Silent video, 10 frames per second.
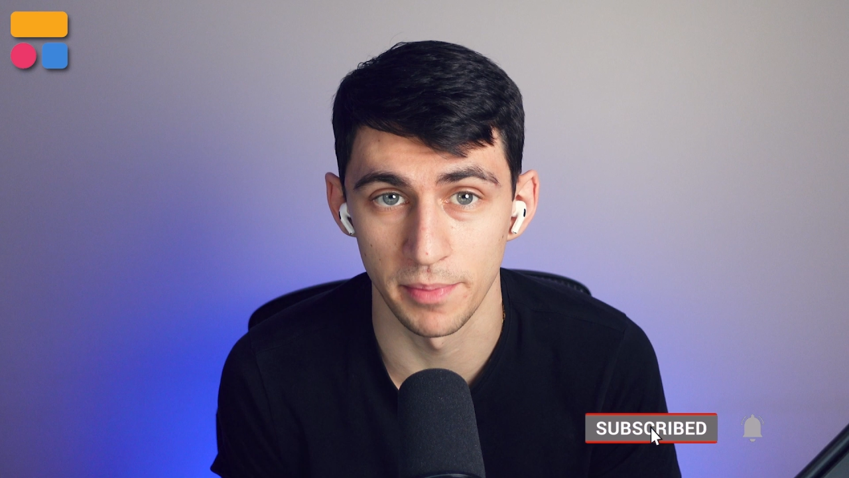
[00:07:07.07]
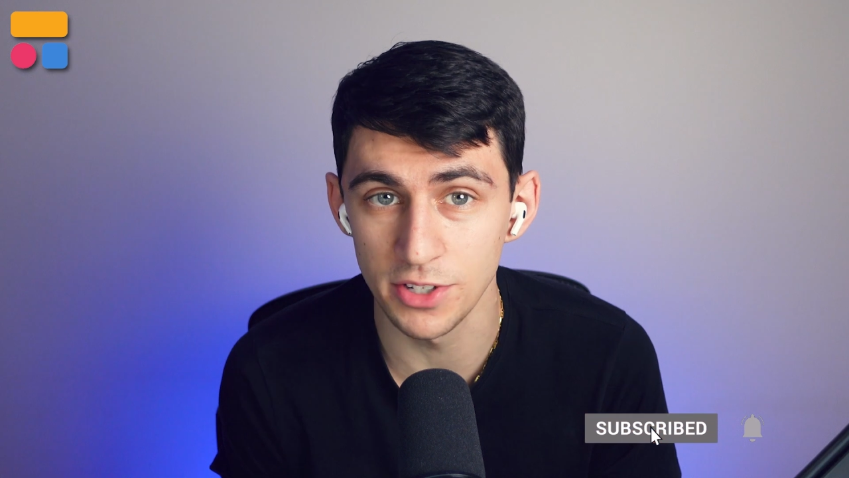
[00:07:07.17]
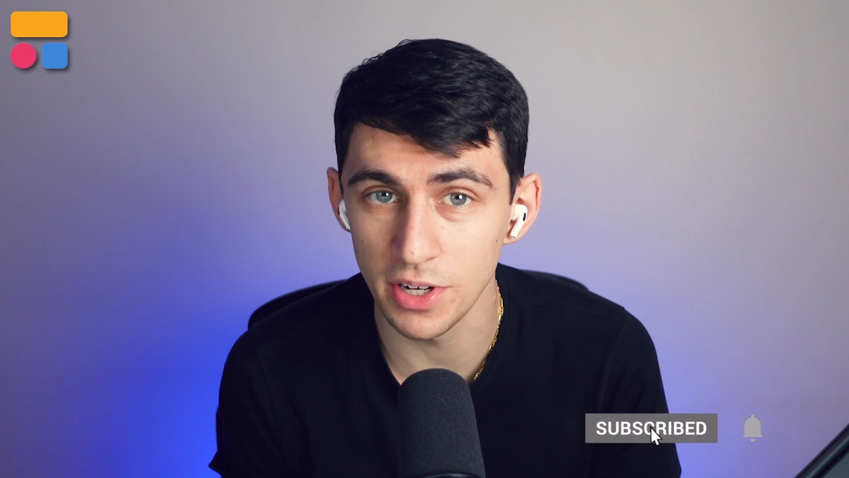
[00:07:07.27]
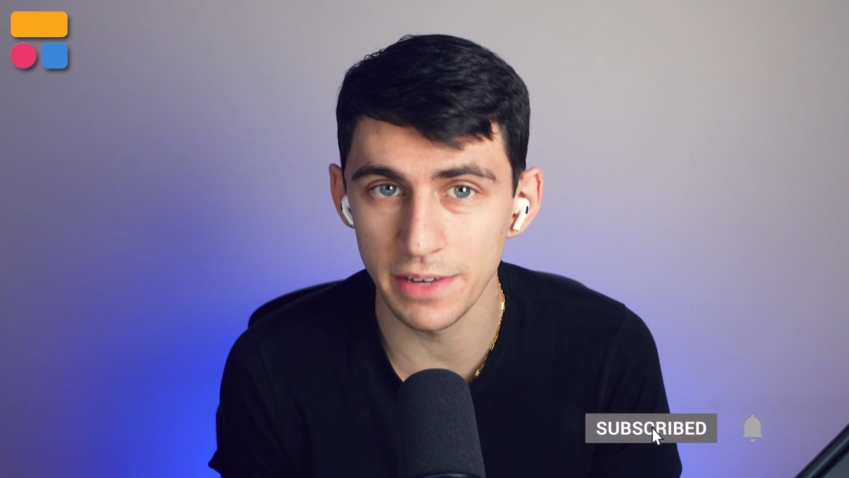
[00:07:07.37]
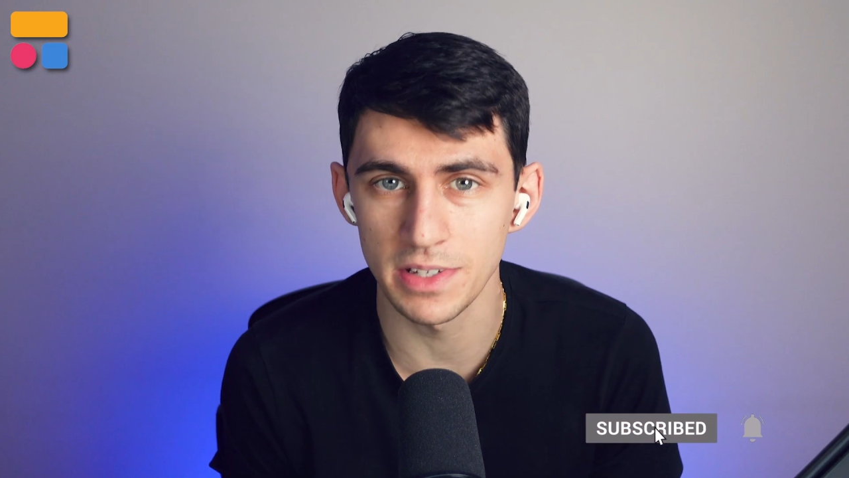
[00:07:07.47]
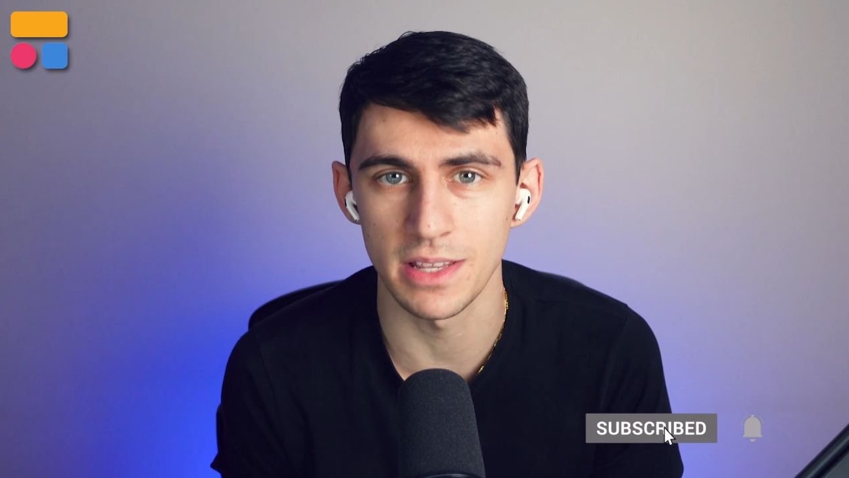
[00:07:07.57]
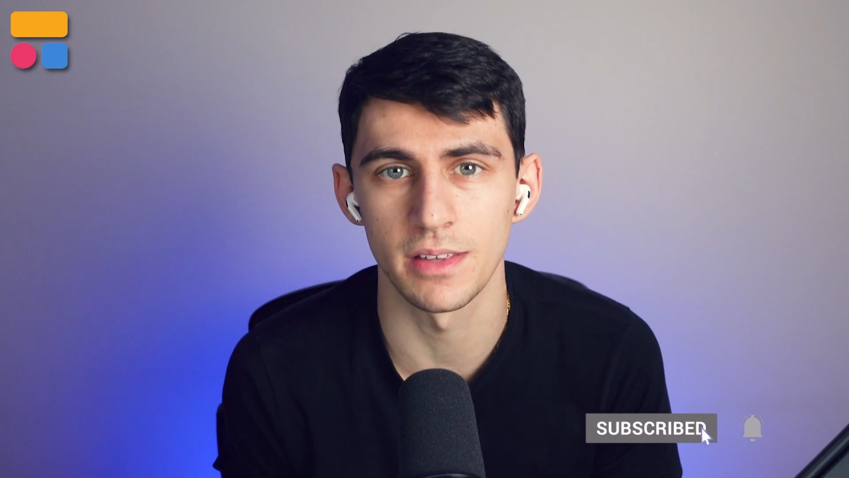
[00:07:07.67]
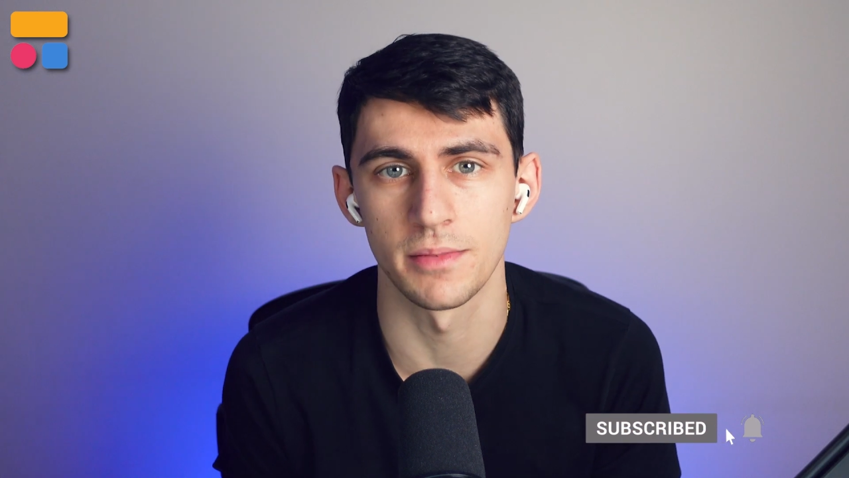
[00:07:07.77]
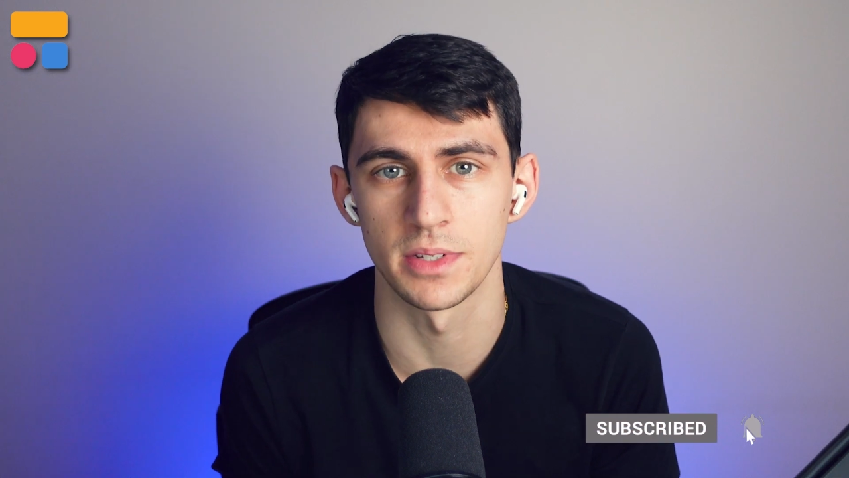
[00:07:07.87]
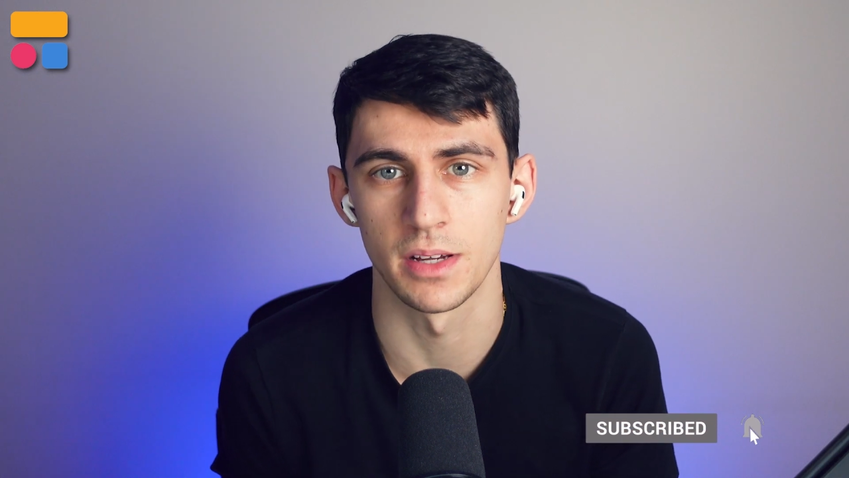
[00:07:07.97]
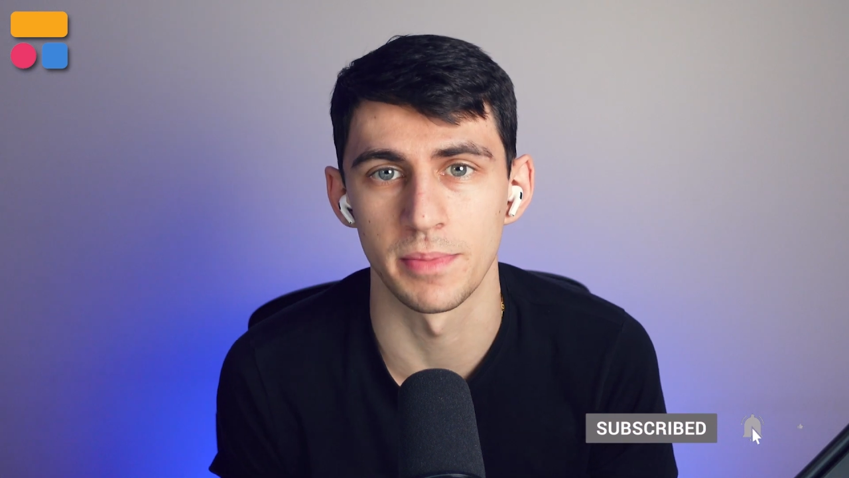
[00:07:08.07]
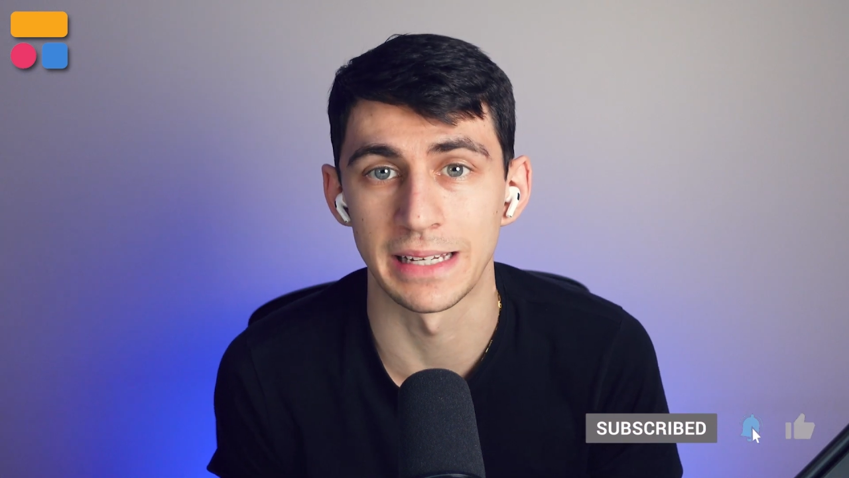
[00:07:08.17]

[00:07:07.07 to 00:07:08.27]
make sure to give us a thumbs up